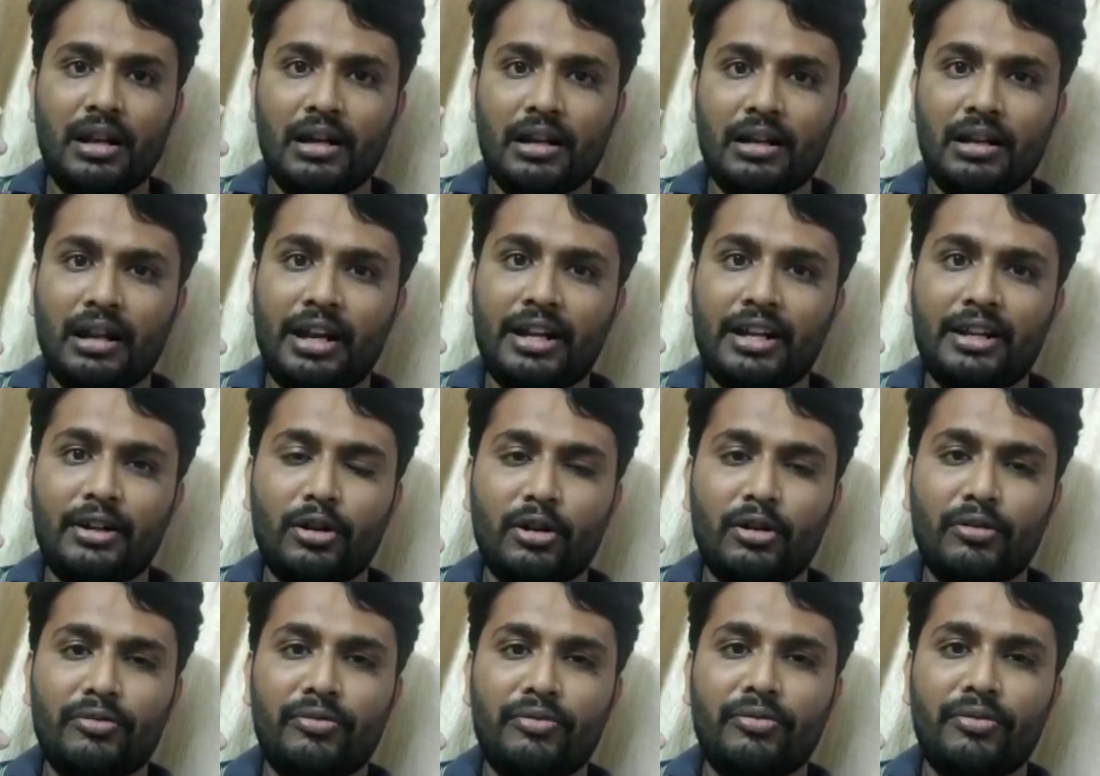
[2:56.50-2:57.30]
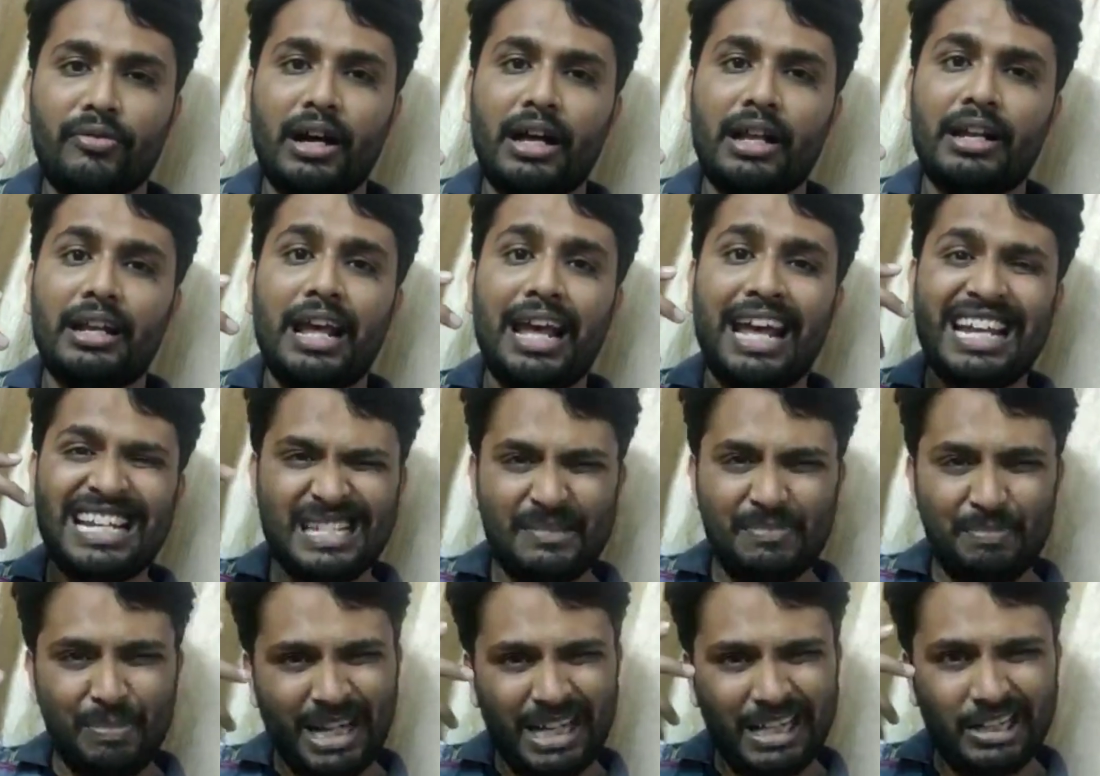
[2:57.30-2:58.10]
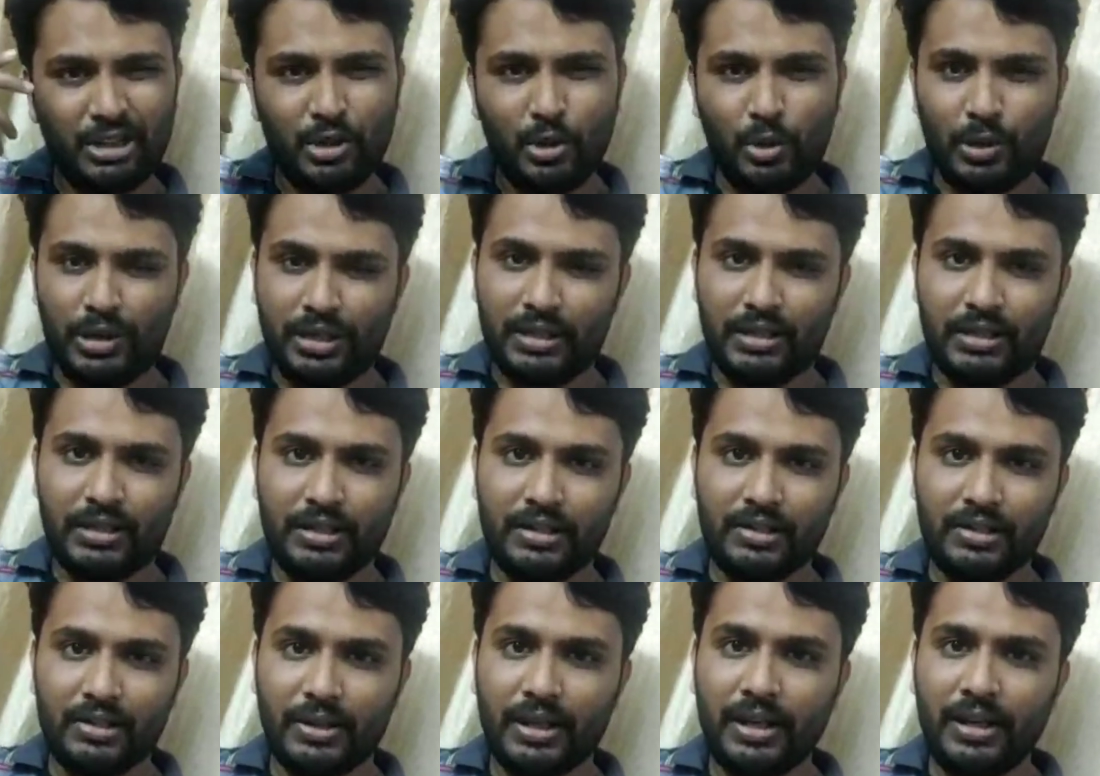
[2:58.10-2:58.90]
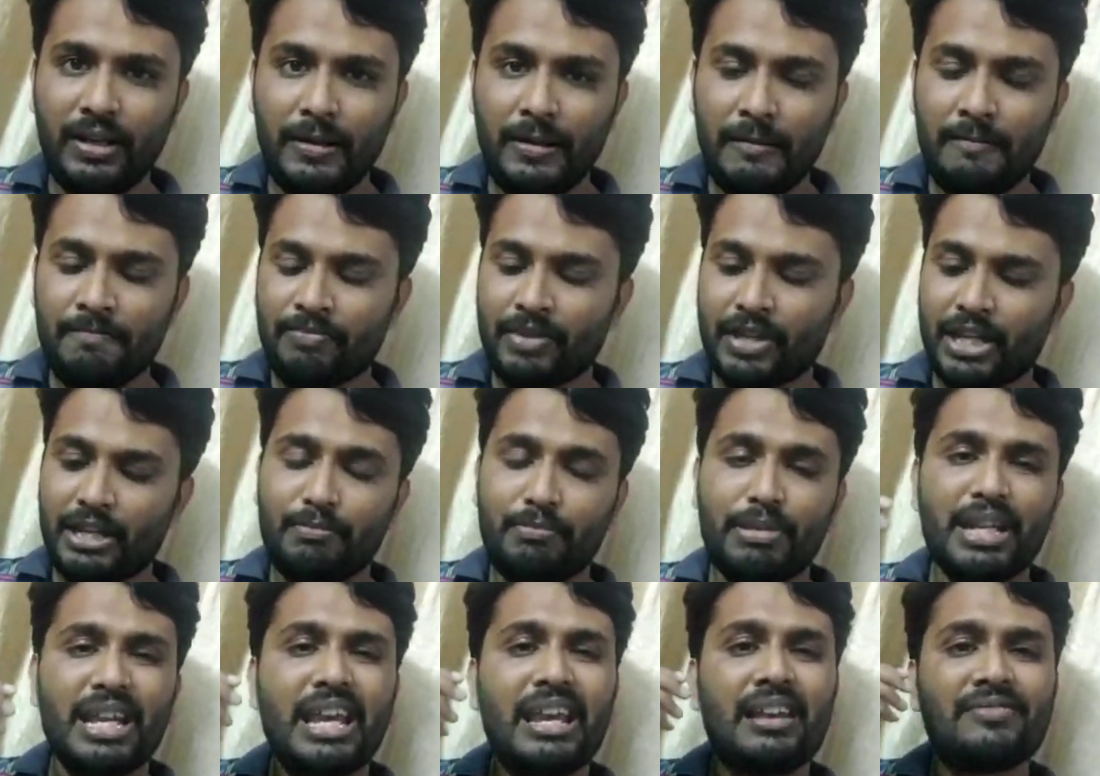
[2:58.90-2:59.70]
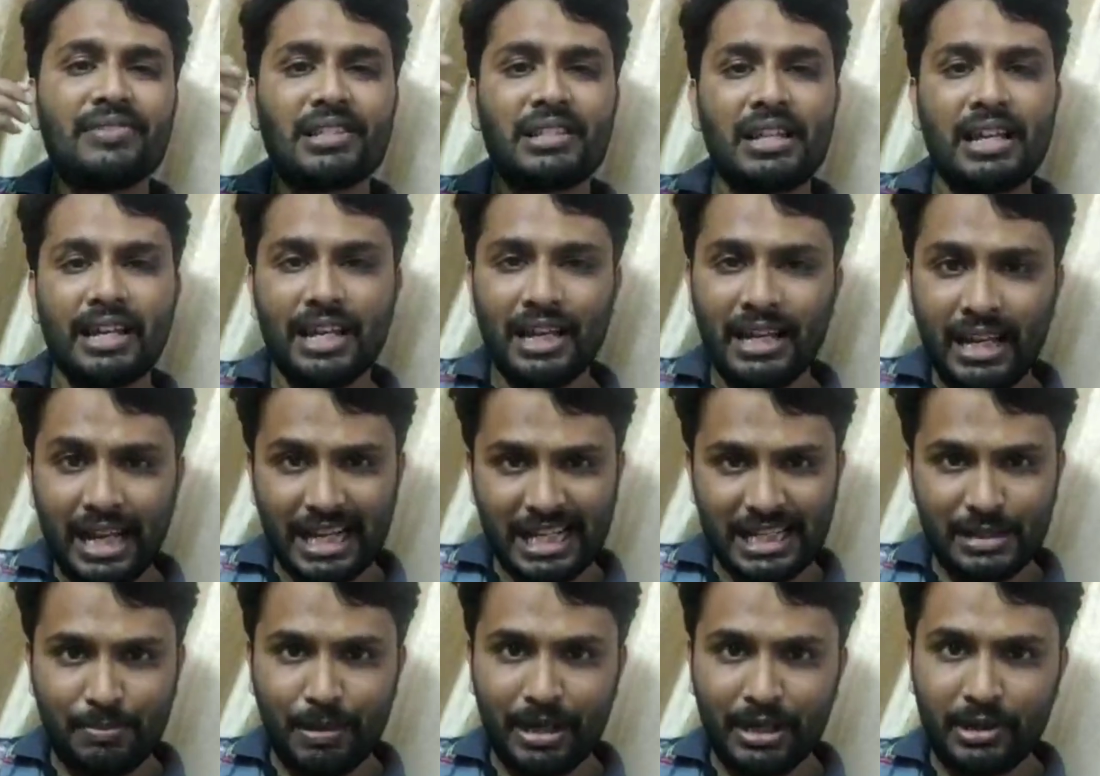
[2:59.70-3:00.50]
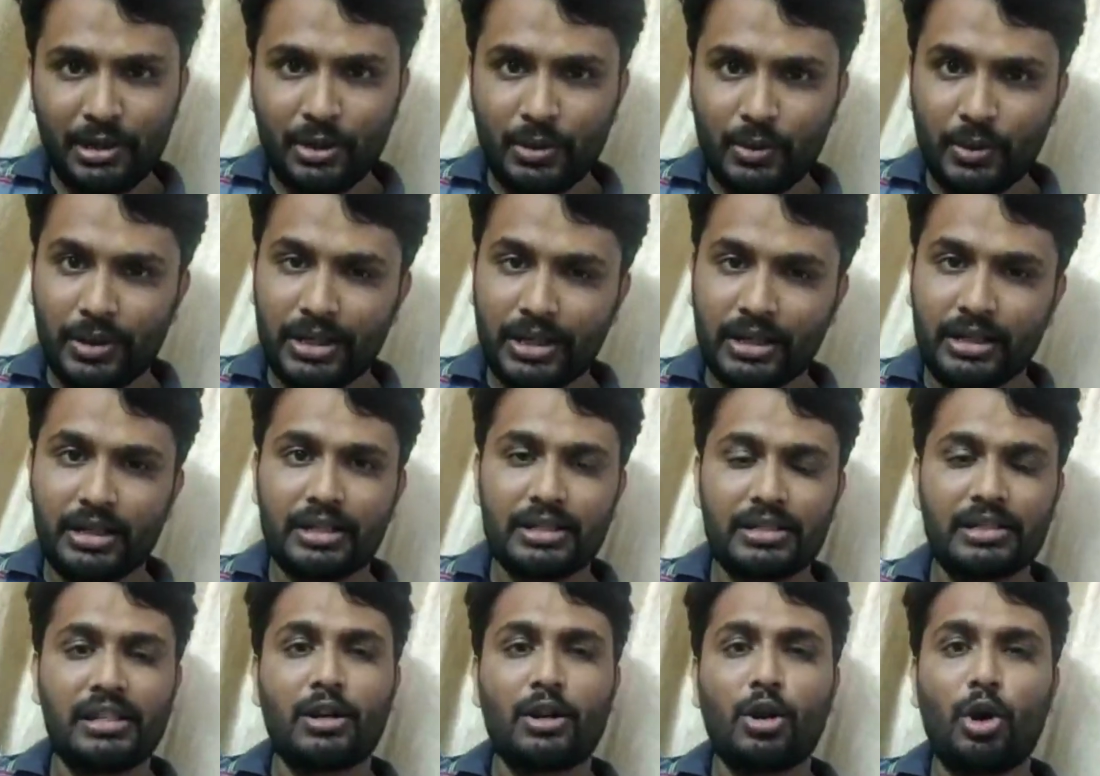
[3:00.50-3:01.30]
kind of an expectorant. Okay, it behaves like an expectorant. It's a